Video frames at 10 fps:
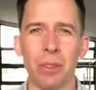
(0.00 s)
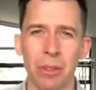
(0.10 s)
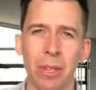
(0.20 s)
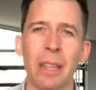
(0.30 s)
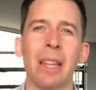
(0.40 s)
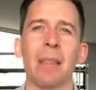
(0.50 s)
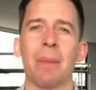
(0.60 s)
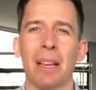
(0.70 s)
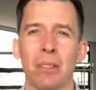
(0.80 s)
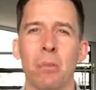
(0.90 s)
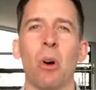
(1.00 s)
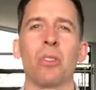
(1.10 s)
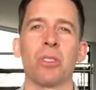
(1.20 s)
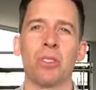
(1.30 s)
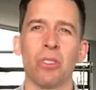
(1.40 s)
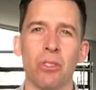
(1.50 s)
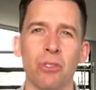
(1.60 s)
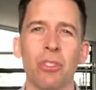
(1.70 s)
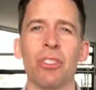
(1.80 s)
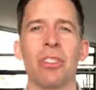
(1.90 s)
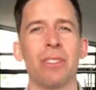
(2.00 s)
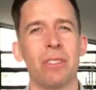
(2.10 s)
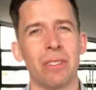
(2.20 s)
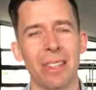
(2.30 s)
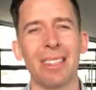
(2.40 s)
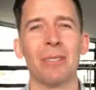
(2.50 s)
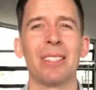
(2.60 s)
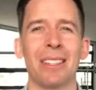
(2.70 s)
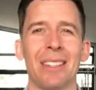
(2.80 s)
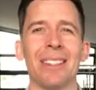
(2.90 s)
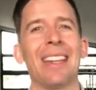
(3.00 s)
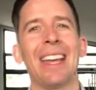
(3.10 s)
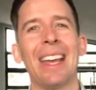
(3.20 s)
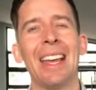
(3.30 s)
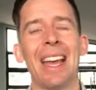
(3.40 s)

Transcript: you can get the maximum oxygen and nutrition delivered to there